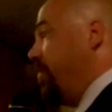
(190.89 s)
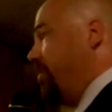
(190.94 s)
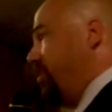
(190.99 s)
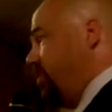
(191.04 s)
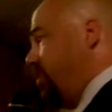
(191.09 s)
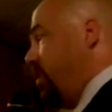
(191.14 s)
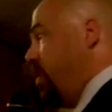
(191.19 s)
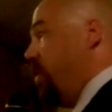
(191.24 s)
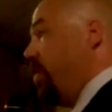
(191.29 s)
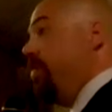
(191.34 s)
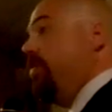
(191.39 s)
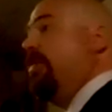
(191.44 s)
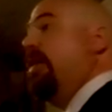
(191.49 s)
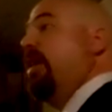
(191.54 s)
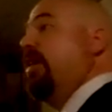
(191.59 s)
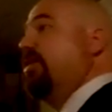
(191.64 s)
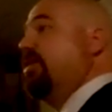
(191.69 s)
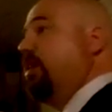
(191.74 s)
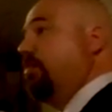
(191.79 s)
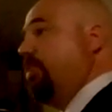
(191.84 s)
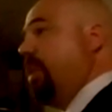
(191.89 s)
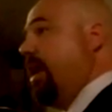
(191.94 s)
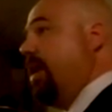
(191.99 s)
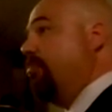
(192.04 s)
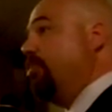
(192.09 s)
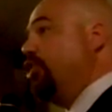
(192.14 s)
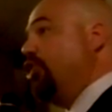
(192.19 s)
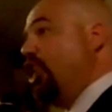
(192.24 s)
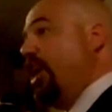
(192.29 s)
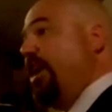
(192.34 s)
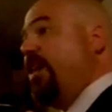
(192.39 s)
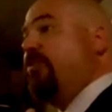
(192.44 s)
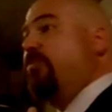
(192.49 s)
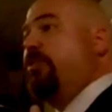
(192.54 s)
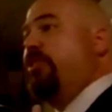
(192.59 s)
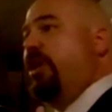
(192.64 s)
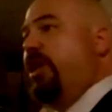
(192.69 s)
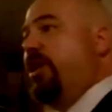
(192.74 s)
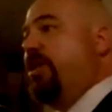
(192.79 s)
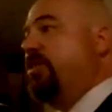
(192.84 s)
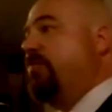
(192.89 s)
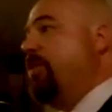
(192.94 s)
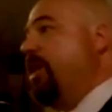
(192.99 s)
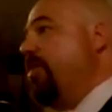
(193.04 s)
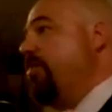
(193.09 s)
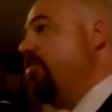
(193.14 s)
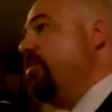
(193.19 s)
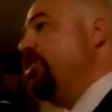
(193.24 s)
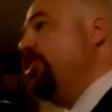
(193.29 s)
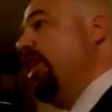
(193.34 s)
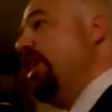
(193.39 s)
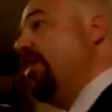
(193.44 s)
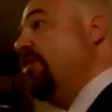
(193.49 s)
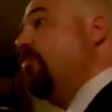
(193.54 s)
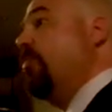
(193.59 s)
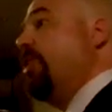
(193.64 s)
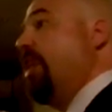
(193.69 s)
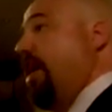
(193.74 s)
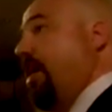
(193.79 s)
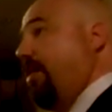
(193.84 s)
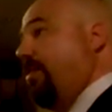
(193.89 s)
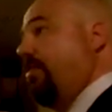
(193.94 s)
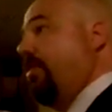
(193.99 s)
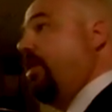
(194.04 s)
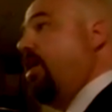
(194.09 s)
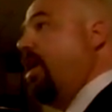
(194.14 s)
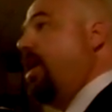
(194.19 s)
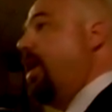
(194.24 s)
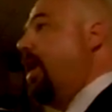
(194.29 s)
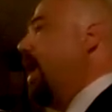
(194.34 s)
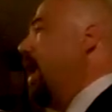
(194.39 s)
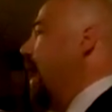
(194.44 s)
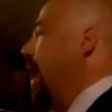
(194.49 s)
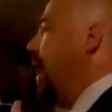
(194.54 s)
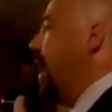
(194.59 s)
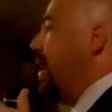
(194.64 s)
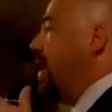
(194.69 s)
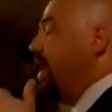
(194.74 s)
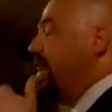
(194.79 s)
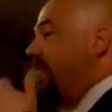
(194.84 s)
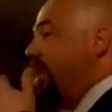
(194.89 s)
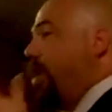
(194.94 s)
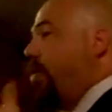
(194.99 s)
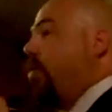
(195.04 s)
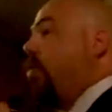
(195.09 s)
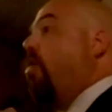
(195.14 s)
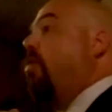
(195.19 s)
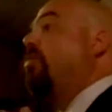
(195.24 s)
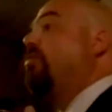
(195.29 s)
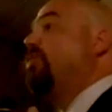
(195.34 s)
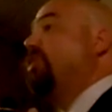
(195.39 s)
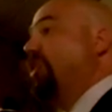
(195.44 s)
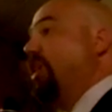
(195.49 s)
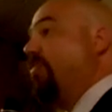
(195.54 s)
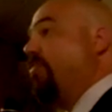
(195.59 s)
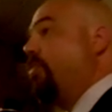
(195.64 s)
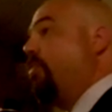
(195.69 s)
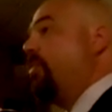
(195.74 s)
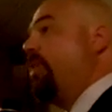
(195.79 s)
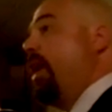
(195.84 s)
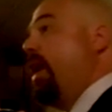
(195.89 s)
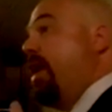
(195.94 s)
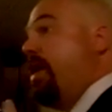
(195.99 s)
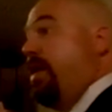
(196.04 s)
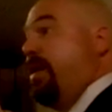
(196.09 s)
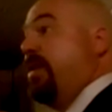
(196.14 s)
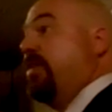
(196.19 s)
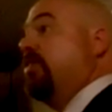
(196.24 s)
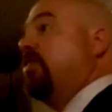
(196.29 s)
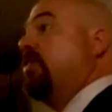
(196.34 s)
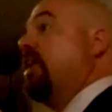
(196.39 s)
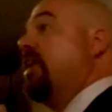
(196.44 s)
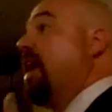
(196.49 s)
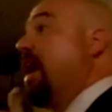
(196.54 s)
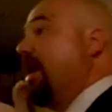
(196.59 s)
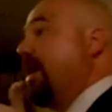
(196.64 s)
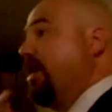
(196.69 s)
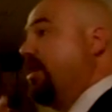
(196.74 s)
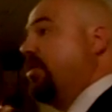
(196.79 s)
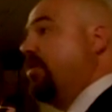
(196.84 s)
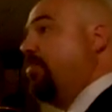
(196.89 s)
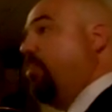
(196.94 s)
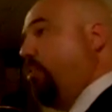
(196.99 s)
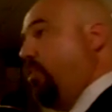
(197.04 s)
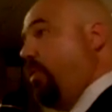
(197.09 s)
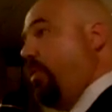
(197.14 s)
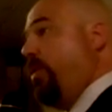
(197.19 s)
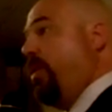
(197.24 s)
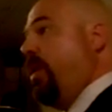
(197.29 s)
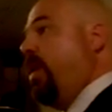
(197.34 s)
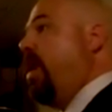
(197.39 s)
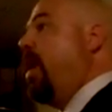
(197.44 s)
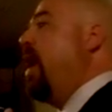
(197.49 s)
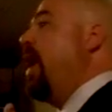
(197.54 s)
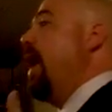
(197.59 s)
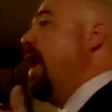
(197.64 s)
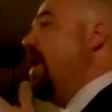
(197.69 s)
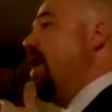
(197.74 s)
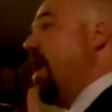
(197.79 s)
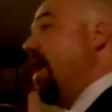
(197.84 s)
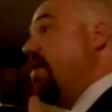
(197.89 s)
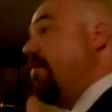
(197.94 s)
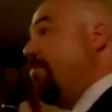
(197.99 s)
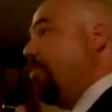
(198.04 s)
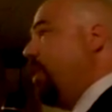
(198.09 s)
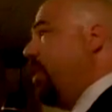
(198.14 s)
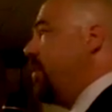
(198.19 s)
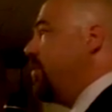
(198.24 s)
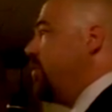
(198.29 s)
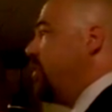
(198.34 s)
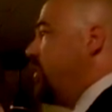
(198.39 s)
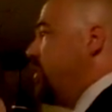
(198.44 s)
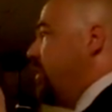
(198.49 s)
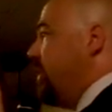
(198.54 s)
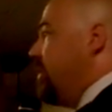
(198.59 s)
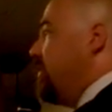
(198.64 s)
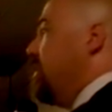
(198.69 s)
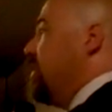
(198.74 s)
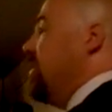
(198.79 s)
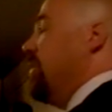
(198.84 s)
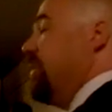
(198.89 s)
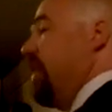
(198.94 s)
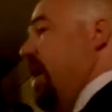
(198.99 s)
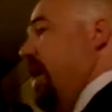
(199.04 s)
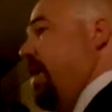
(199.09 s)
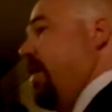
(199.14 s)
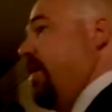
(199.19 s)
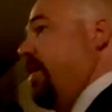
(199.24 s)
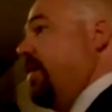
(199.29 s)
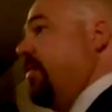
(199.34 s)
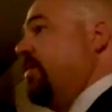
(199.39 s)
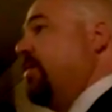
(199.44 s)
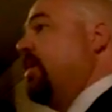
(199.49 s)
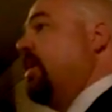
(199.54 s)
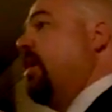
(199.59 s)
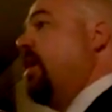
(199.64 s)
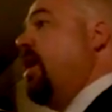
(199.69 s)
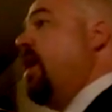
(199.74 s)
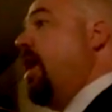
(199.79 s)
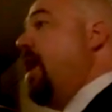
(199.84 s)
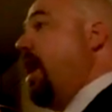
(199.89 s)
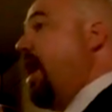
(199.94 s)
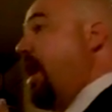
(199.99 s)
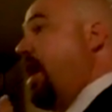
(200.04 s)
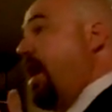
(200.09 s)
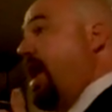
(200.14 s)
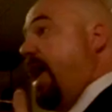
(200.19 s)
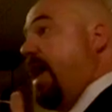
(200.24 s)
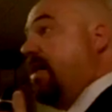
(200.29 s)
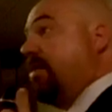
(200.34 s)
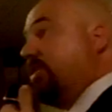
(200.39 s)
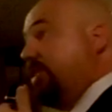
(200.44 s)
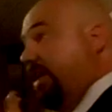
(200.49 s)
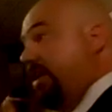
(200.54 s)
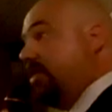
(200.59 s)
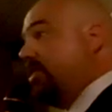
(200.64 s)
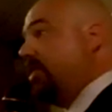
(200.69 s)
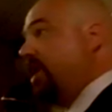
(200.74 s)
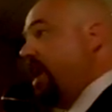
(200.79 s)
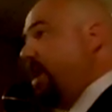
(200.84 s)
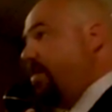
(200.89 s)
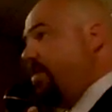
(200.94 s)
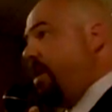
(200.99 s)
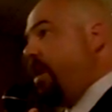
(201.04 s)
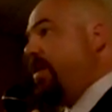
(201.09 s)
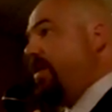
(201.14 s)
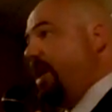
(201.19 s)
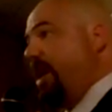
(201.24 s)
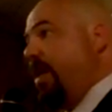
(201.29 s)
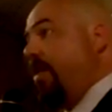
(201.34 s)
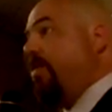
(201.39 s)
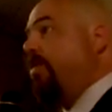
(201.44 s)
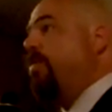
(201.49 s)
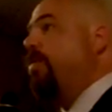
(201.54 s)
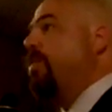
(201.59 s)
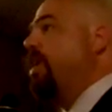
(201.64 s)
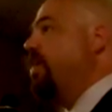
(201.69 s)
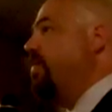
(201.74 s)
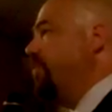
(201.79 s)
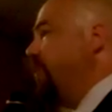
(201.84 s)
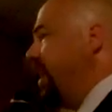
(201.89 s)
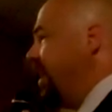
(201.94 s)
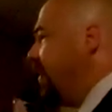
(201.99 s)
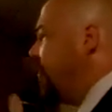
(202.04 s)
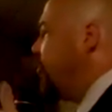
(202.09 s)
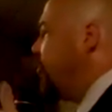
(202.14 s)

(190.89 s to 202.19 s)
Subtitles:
than none, and sometimes change within is better than change without. And there are several candidates that I can support. And I have pledged to 6 of these candidates, as things stand right now, that if they can